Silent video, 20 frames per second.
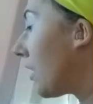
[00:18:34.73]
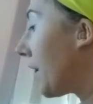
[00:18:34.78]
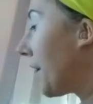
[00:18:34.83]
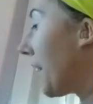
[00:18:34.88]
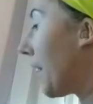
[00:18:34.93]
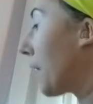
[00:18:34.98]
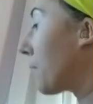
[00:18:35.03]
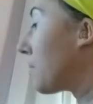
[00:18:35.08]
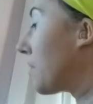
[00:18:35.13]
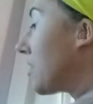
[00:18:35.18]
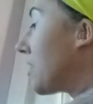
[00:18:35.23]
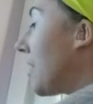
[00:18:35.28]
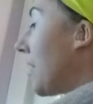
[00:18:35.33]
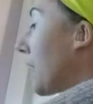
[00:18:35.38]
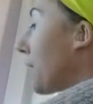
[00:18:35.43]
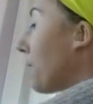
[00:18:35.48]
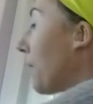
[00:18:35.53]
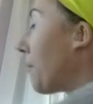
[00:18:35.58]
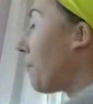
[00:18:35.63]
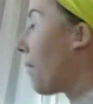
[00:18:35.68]
Then I'm going to
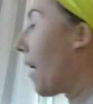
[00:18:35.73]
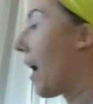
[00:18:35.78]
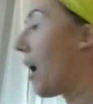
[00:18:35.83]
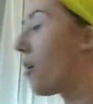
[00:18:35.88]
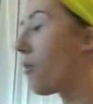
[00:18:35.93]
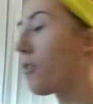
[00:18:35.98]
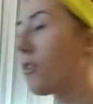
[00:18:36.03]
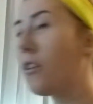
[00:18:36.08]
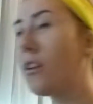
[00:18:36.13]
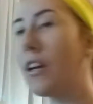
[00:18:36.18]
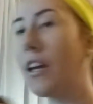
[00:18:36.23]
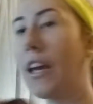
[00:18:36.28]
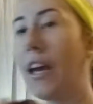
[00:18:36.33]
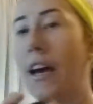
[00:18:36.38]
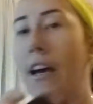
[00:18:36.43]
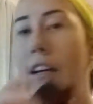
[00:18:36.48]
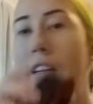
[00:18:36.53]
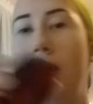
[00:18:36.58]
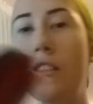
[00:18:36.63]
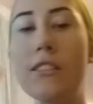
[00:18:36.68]
take my powder
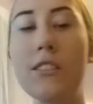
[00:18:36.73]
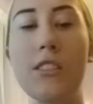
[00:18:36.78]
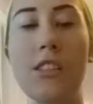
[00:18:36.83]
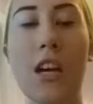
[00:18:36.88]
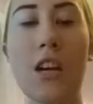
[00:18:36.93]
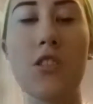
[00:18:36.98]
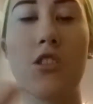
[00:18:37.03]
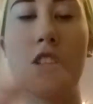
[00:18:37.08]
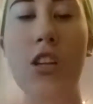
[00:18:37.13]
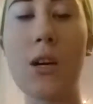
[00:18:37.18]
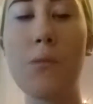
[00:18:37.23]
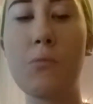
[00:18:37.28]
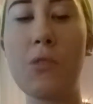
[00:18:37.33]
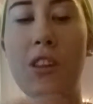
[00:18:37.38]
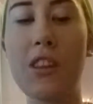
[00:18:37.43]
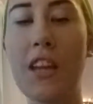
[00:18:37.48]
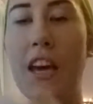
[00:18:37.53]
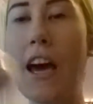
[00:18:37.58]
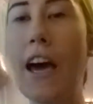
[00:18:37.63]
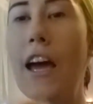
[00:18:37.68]
again, touch it up
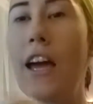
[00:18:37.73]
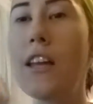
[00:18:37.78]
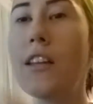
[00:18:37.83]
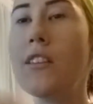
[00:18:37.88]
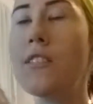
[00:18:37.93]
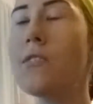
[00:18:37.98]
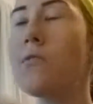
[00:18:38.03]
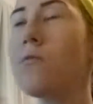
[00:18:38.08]
with that